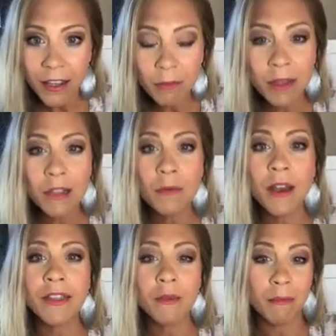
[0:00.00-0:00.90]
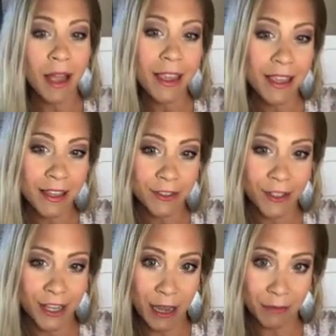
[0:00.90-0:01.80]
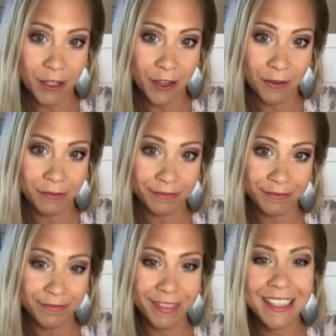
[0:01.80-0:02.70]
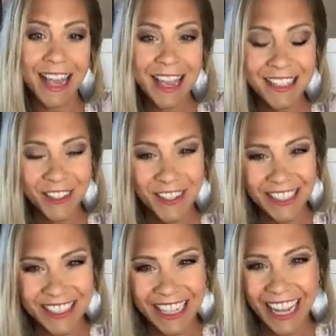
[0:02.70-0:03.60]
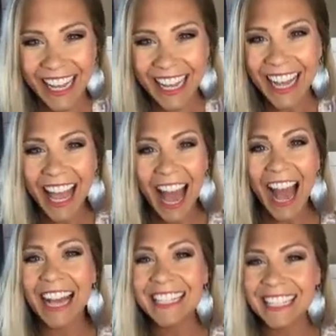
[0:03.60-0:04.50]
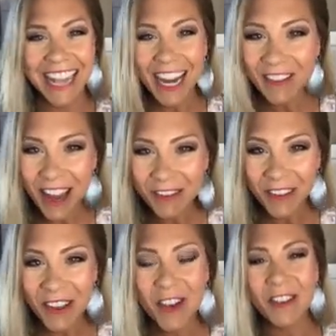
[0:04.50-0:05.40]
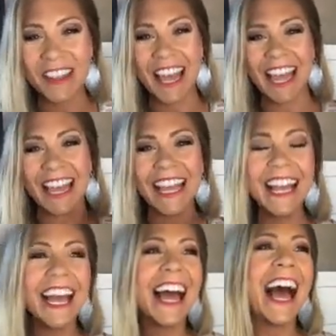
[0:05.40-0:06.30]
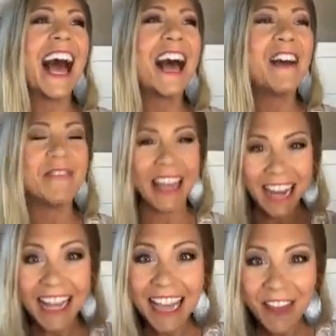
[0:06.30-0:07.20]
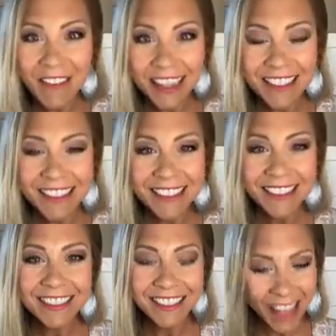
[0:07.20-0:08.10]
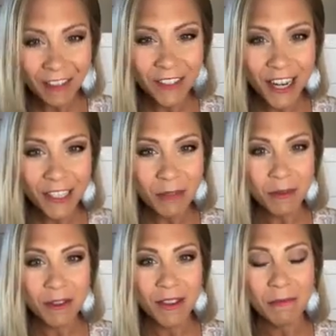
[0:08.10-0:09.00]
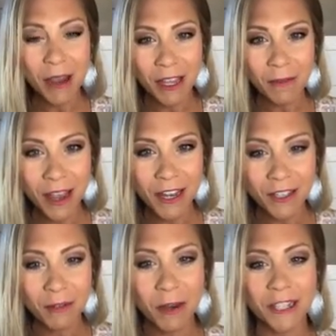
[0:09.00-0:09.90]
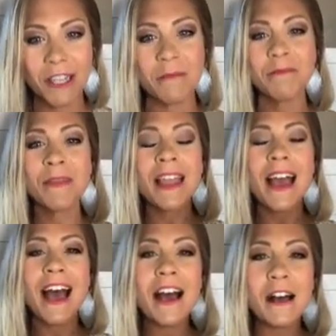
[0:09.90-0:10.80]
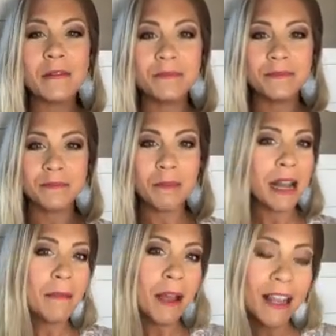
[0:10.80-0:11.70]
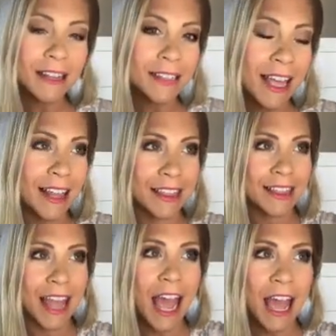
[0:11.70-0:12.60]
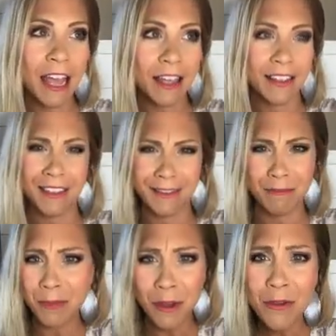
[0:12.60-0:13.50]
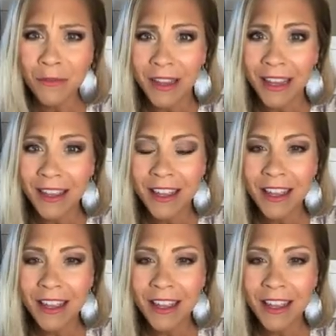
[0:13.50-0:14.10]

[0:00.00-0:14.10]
be the one that my kids look up to. Yes, Krista, I stayed awake for the whole thing. And I love it. Life-changing movie, by the way. You should watch it. But I'm not going to let that movie